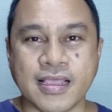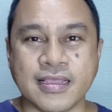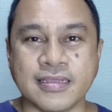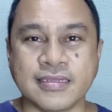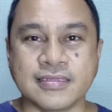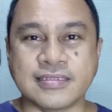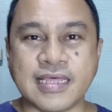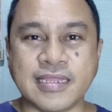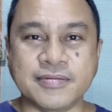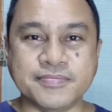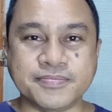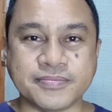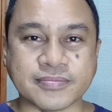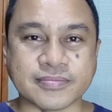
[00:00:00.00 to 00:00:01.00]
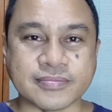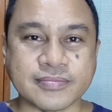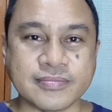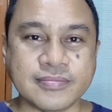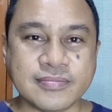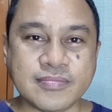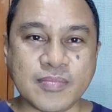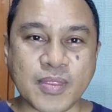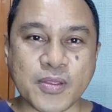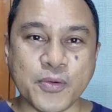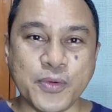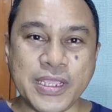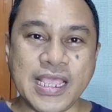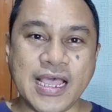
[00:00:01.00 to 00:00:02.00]
Then
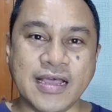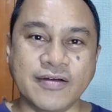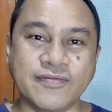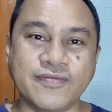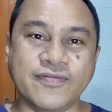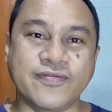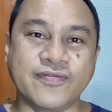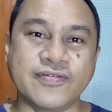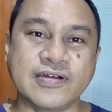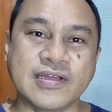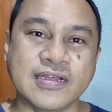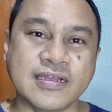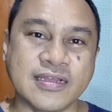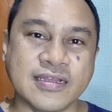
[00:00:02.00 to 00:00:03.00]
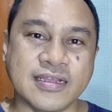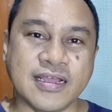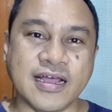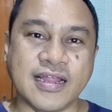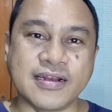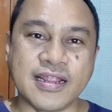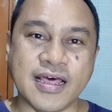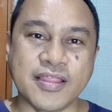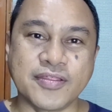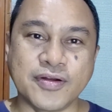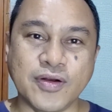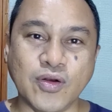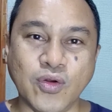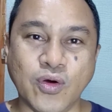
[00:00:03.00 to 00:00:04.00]
we have another
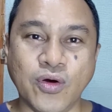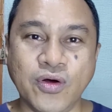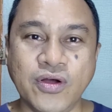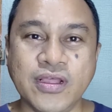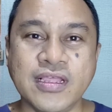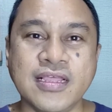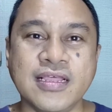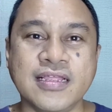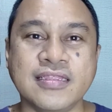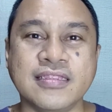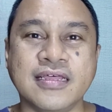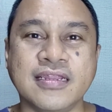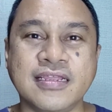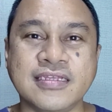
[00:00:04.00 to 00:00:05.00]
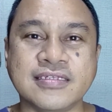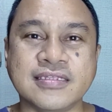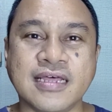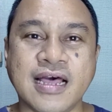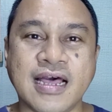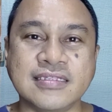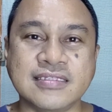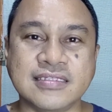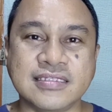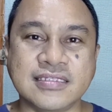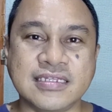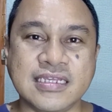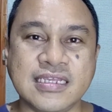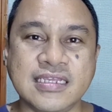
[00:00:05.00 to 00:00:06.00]
law, that is the
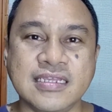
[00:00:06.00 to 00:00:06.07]
Anti-Vowsi